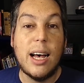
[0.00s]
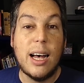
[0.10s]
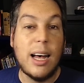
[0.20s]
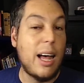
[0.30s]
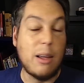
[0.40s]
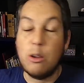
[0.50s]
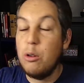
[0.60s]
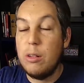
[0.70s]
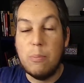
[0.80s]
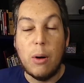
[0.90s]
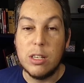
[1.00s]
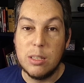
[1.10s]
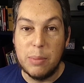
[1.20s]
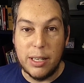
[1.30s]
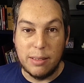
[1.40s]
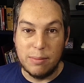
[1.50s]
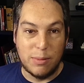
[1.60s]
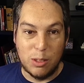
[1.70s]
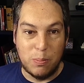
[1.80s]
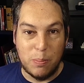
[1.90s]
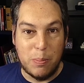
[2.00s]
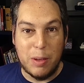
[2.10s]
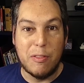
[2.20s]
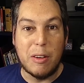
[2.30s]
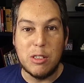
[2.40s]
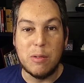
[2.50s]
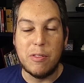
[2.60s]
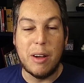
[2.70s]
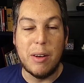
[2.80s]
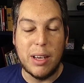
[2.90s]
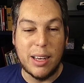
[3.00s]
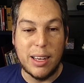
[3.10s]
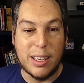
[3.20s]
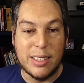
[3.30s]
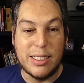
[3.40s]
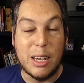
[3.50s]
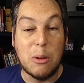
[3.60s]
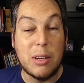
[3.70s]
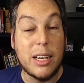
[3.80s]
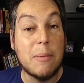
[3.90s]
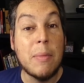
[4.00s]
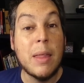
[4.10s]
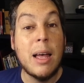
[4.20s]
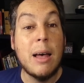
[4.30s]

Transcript: Uh, I couldn't possibly be very, very uh, uh detailed here,